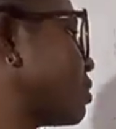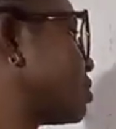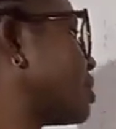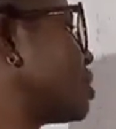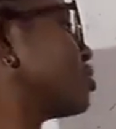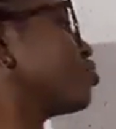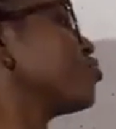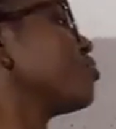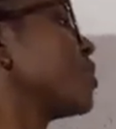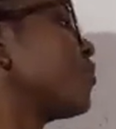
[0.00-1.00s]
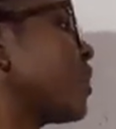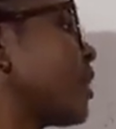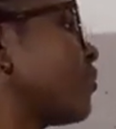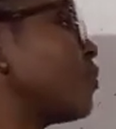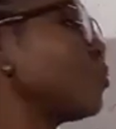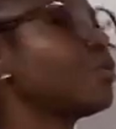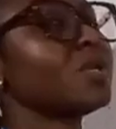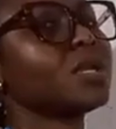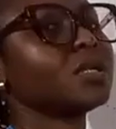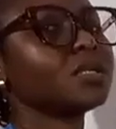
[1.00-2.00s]
is. 2.5 to
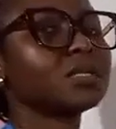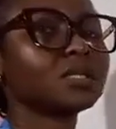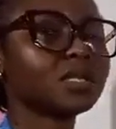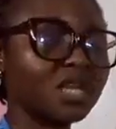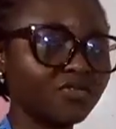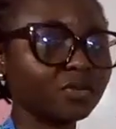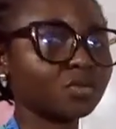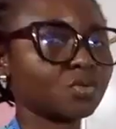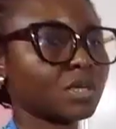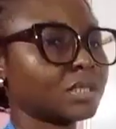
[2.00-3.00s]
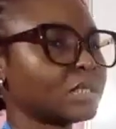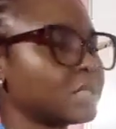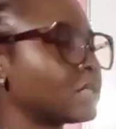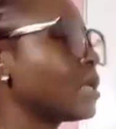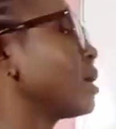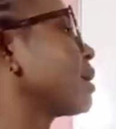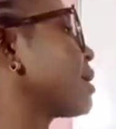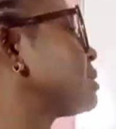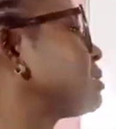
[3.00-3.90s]
3 inches, even 2 inches can